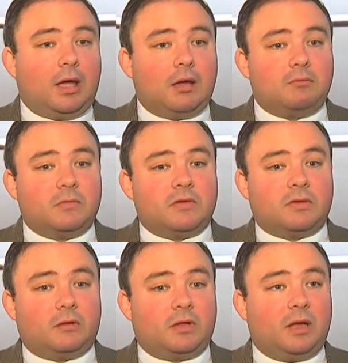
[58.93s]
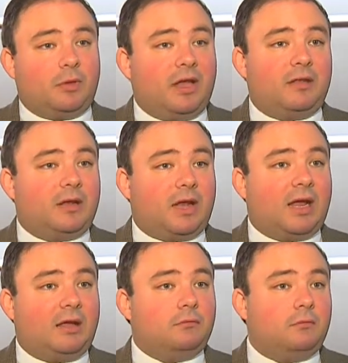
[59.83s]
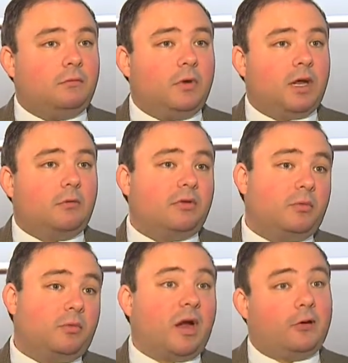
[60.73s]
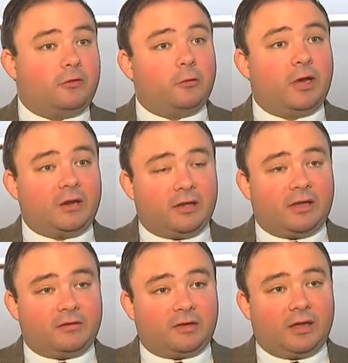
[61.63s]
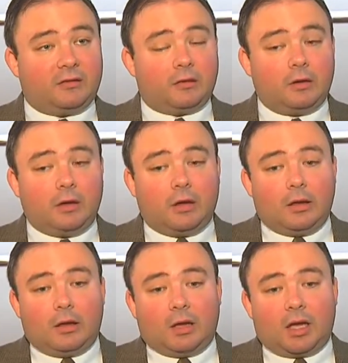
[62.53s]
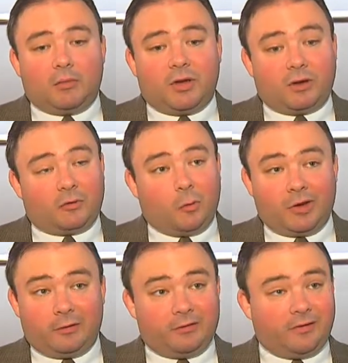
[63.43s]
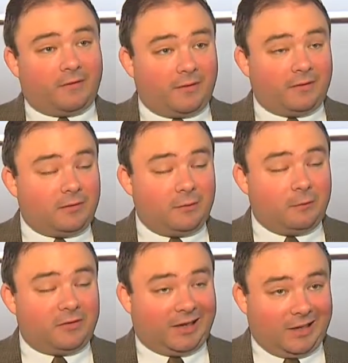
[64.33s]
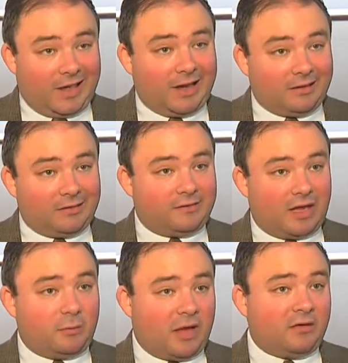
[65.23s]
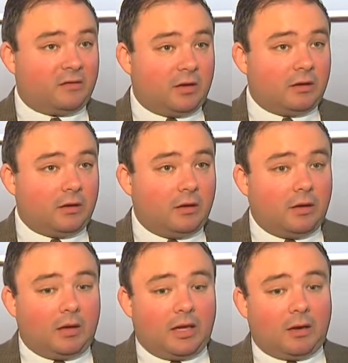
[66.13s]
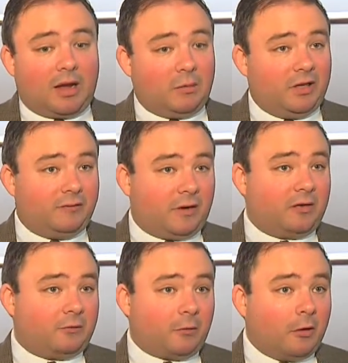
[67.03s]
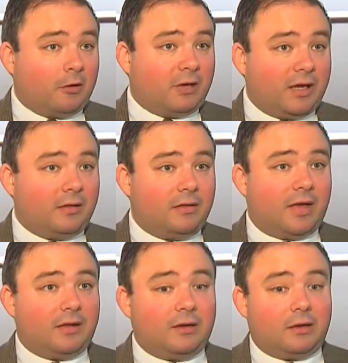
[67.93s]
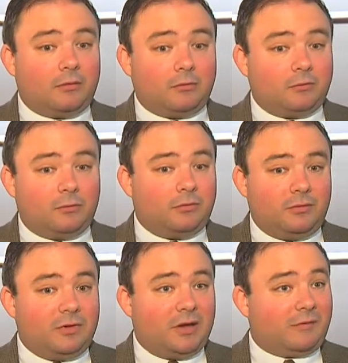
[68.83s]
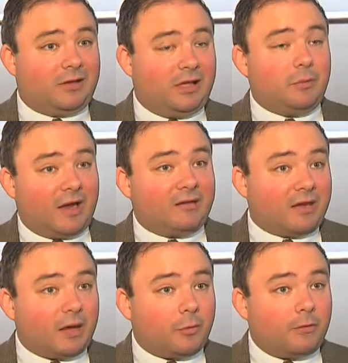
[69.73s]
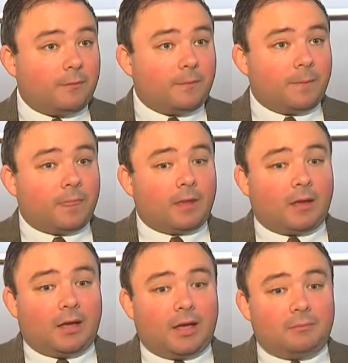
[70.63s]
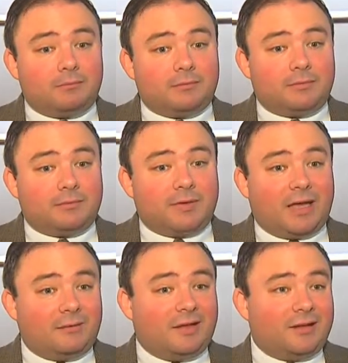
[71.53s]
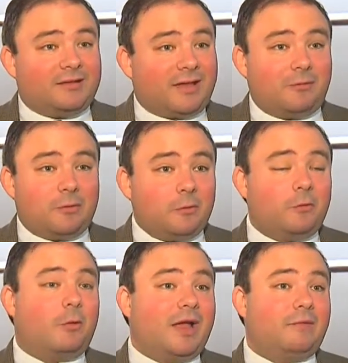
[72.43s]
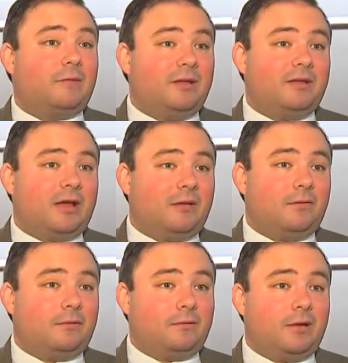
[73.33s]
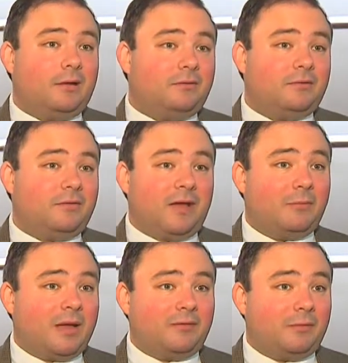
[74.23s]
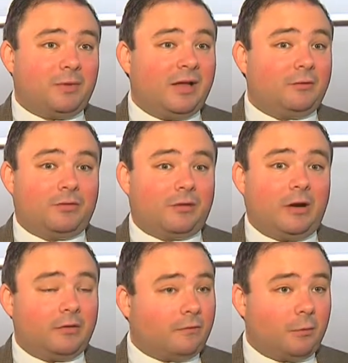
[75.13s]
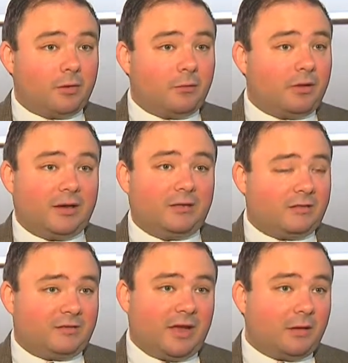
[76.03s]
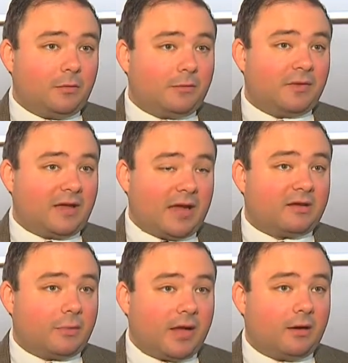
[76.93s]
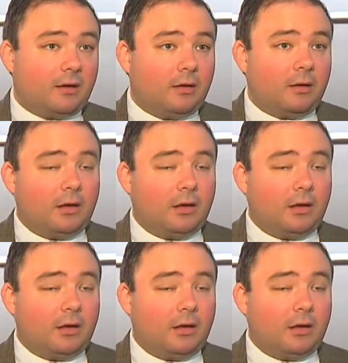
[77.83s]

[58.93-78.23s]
Um, certainly a plan that I had when I was uh, prior to joining the legislature. Um, you know, as who's who's declined the state pension, you know, I believe very strongly that you know you have to lead by example, um, and, and it's time to move away from these kind of uh, defined benefit plans which are unaffordable and unsustainable for the taxpayer,